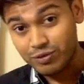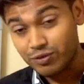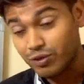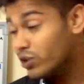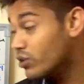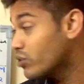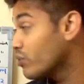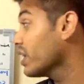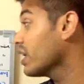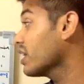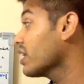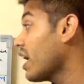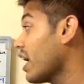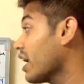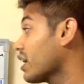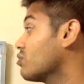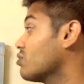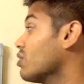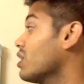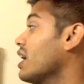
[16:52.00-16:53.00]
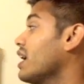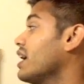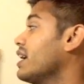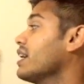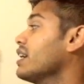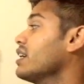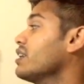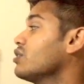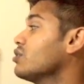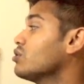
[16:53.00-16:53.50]
doing the actual
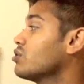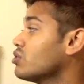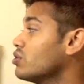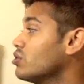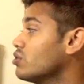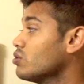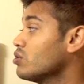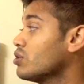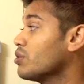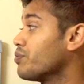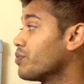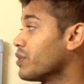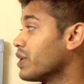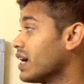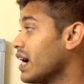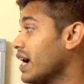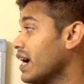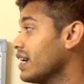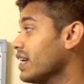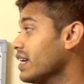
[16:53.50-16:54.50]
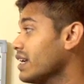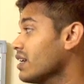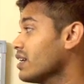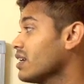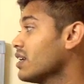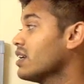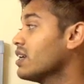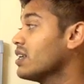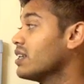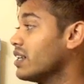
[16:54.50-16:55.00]
writing, you should do the
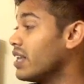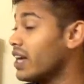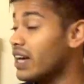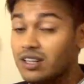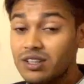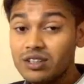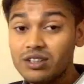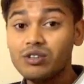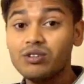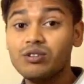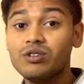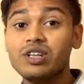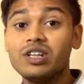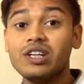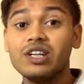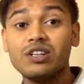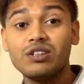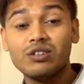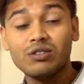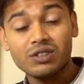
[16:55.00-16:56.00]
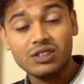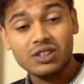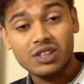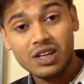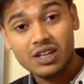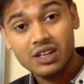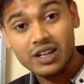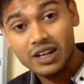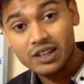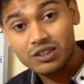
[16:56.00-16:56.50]
pre-writing, then you need to
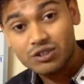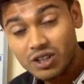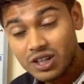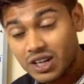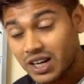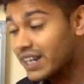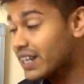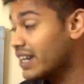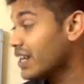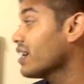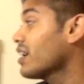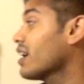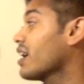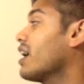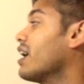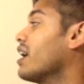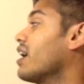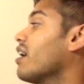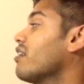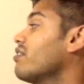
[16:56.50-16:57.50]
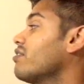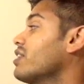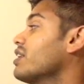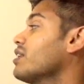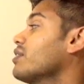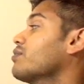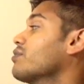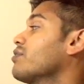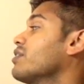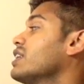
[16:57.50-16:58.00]
start actual writing, and
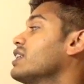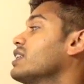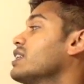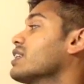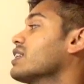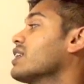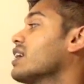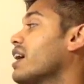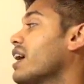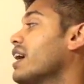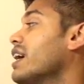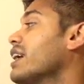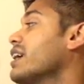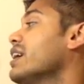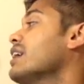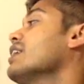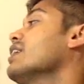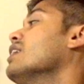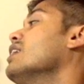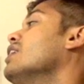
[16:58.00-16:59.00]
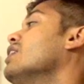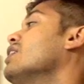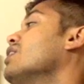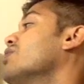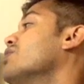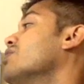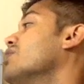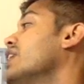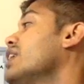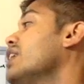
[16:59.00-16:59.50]
after finishing the writing,
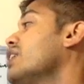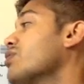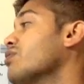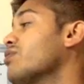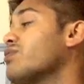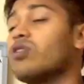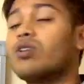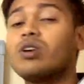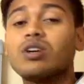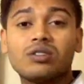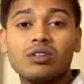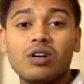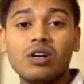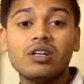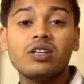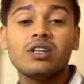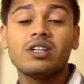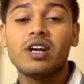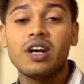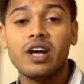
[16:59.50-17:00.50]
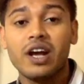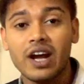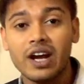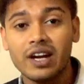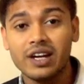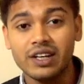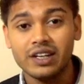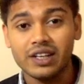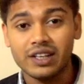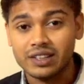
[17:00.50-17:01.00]
you need to focus on
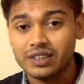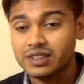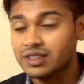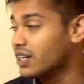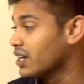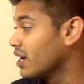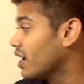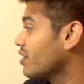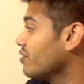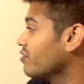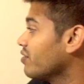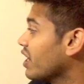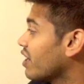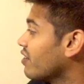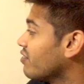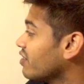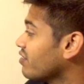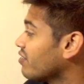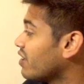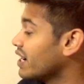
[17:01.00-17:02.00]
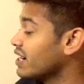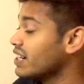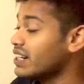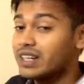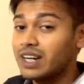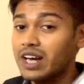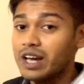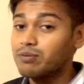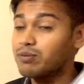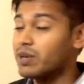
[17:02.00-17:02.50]
editing. And we have
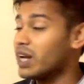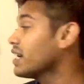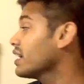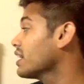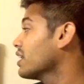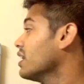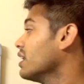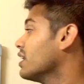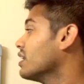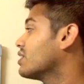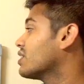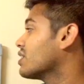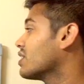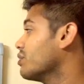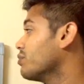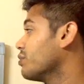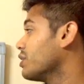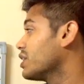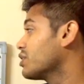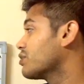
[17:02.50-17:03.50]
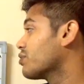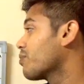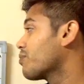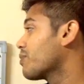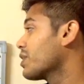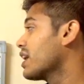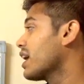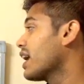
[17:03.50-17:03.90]
divided time like 3 minutes for